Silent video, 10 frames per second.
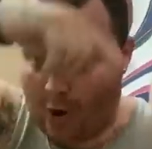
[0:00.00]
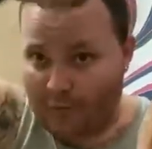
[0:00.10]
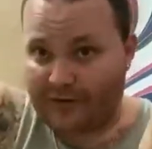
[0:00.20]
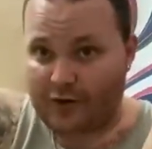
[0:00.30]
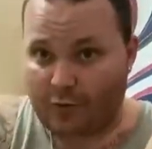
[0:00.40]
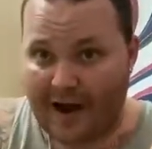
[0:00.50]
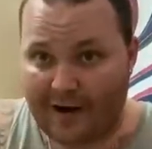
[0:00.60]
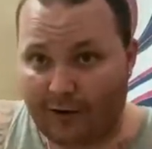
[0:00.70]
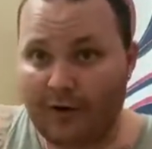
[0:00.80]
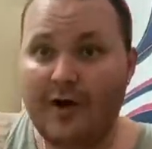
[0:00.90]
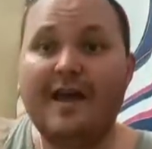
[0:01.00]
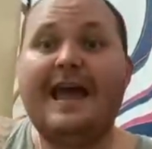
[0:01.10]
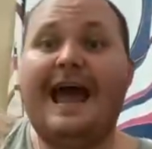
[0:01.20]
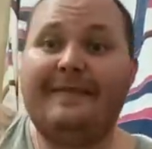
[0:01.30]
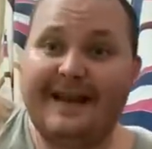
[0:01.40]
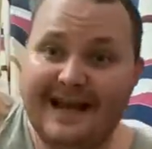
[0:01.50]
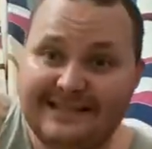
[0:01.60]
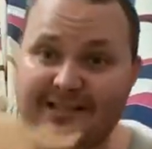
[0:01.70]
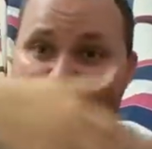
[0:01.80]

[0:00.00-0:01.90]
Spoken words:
over the rail. And then as it's